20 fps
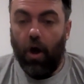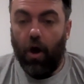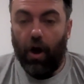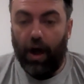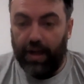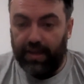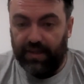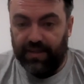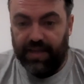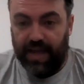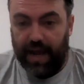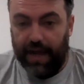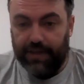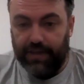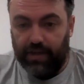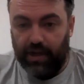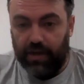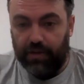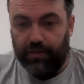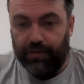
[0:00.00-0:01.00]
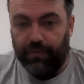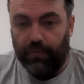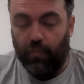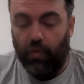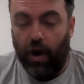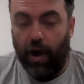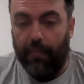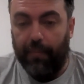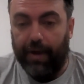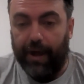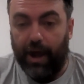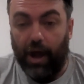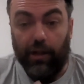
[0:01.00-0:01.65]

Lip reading: I had the tag titles from Y Bay.